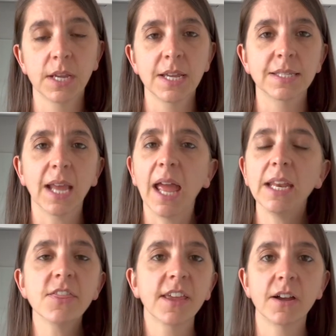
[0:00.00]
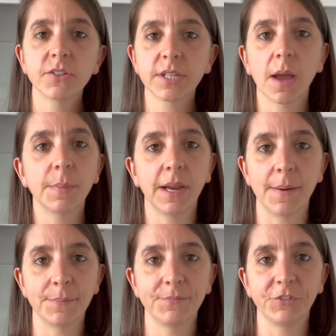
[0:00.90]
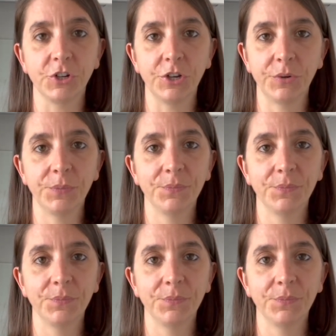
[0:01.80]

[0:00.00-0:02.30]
Is anything else coming up for you?